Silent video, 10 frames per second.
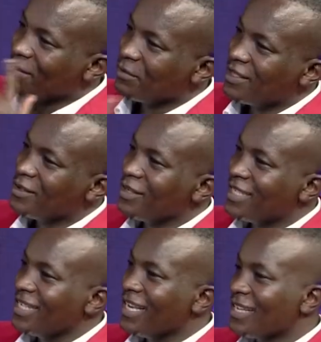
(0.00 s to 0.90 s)
that Mutiso
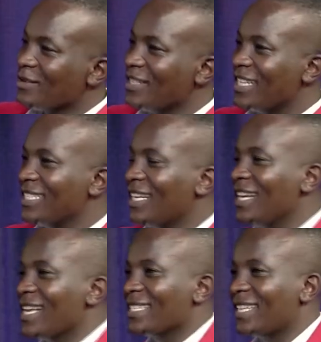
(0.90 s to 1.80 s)
is here so that he
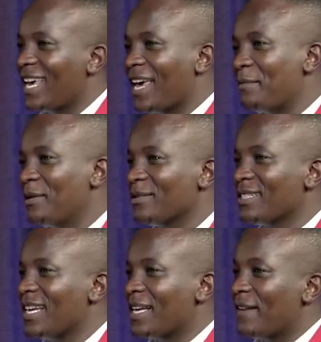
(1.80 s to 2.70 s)
clears the air,
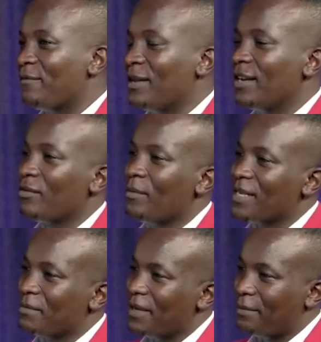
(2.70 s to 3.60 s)
because there have been
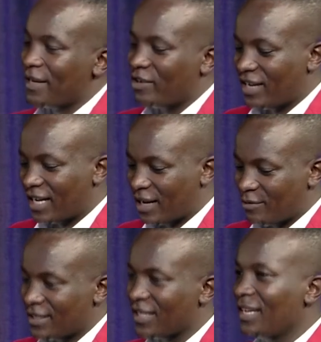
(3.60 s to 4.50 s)
rumors being peddled
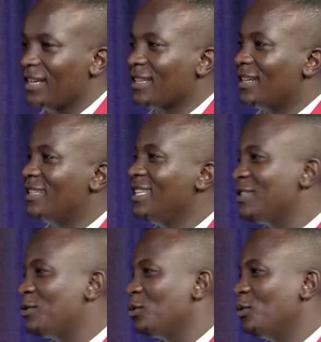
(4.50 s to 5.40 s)
around that
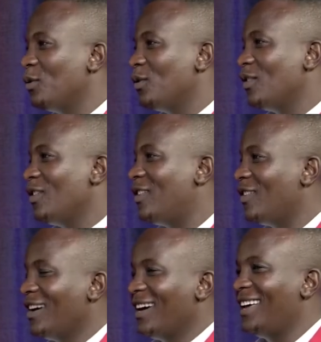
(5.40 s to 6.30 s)
these two
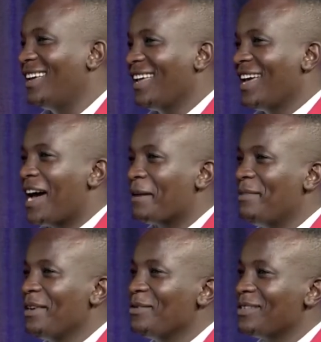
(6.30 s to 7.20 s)
are
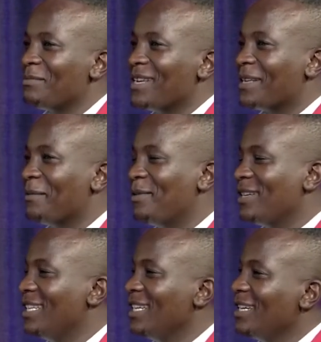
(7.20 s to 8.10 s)
being used by
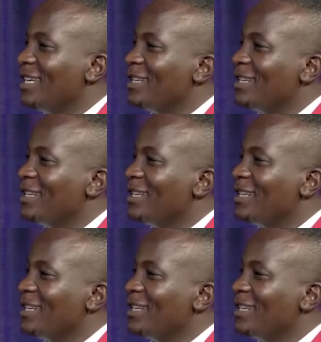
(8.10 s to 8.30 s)
somebody